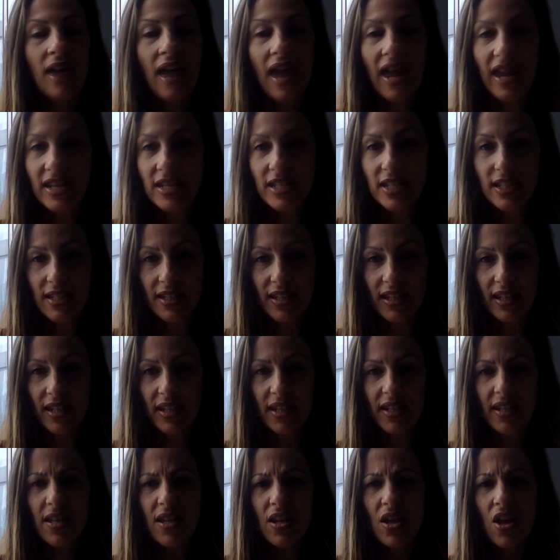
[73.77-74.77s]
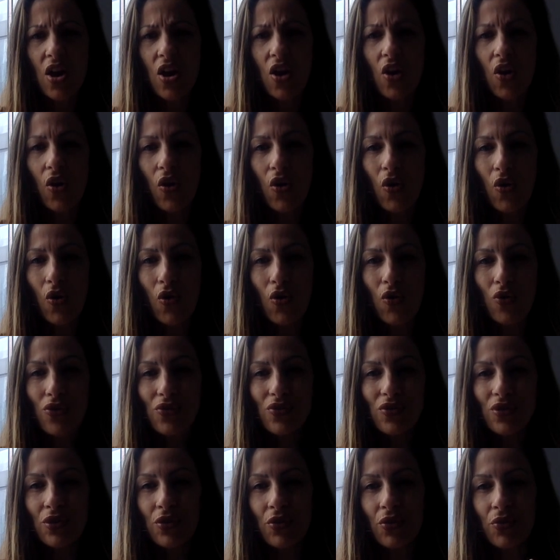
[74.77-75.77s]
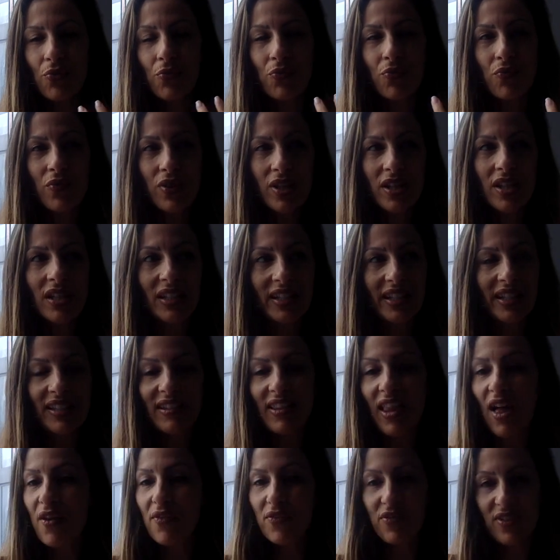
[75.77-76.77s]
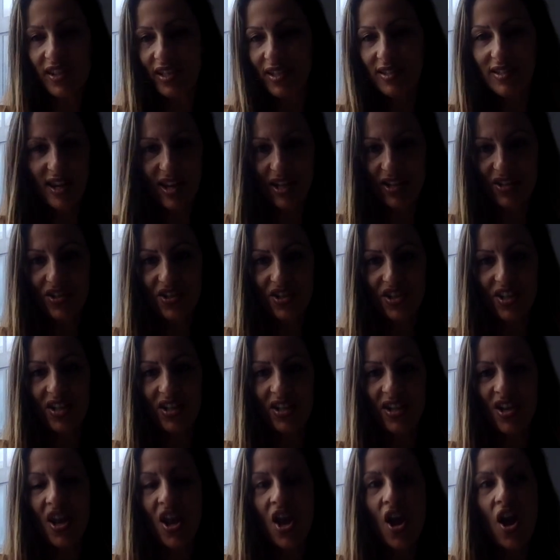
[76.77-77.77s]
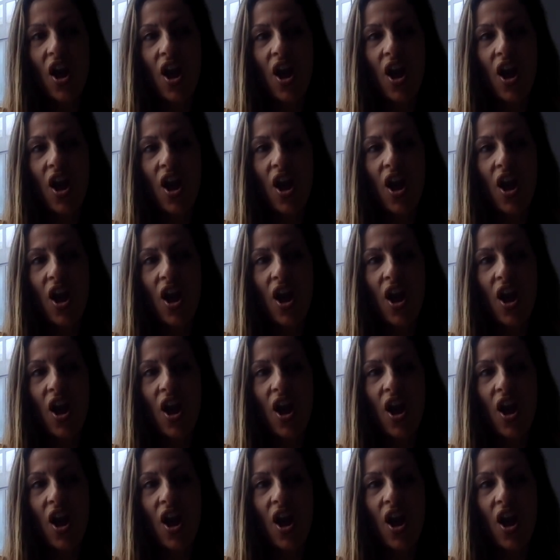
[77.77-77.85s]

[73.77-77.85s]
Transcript: ADD or really love the attention,